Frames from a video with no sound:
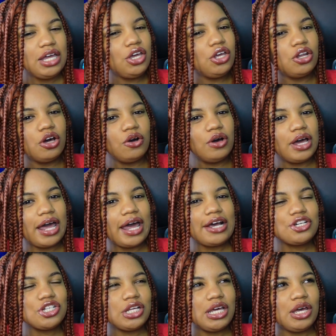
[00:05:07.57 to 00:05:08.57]
You know,
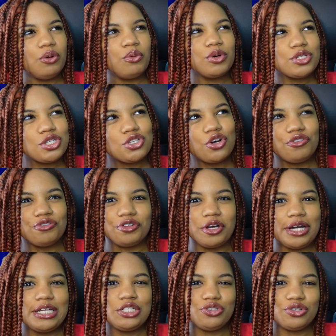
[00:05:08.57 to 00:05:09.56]
actually, it would serve
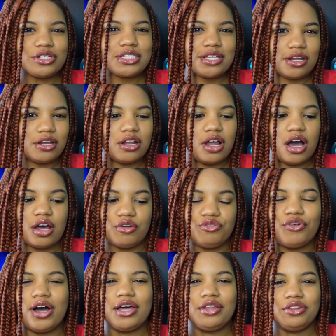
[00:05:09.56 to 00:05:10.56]
their interest to not
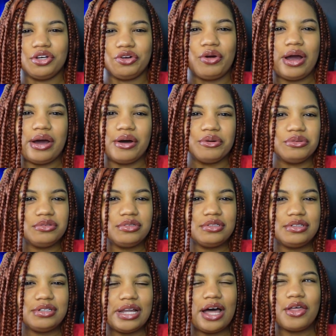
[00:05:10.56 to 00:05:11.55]
find the crown.
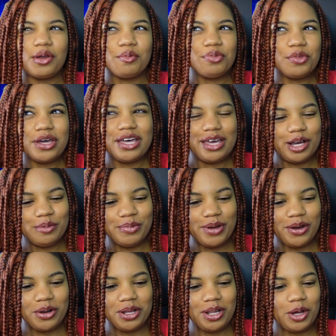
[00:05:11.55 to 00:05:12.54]
Now that I'm thinking
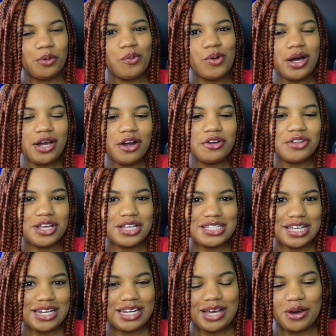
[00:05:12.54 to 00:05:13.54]
about it, like, why are they
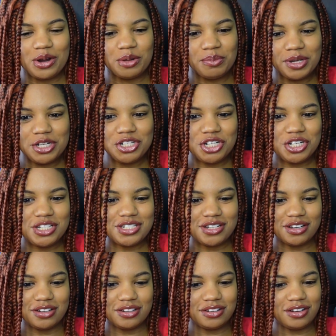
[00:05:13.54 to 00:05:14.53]
sending out a mission
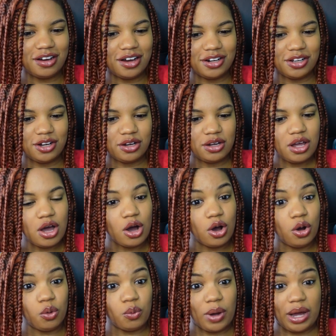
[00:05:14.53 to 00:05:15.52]
to unco?
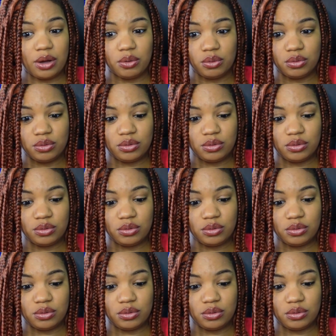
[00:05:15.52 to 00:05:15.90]
Oh wow!